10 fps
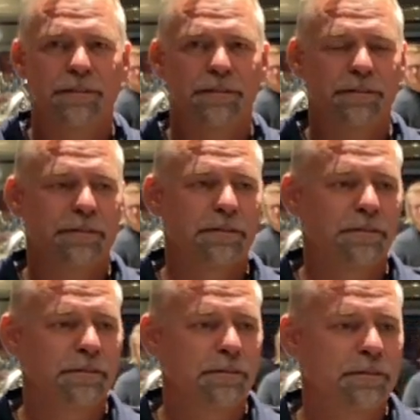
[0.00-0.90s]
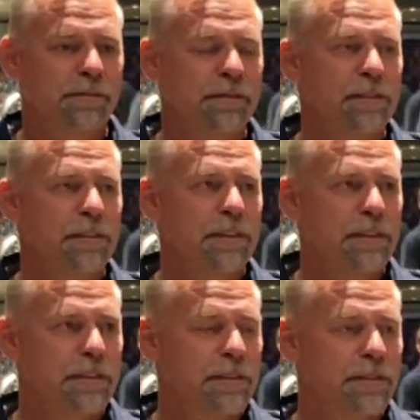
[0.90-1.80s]

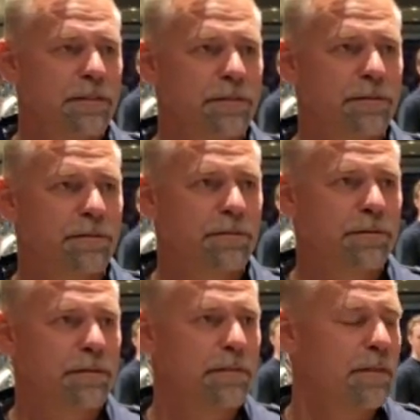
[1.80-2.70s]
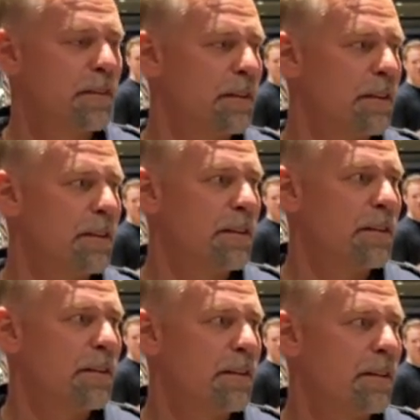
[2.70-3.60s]

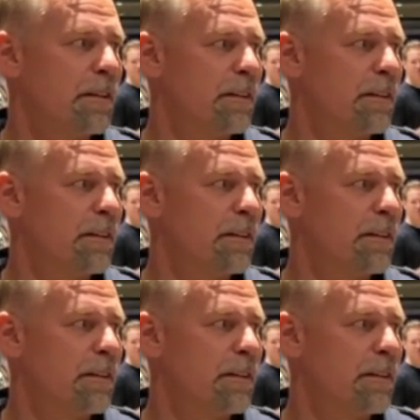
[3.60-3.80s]
The person shown says nothing.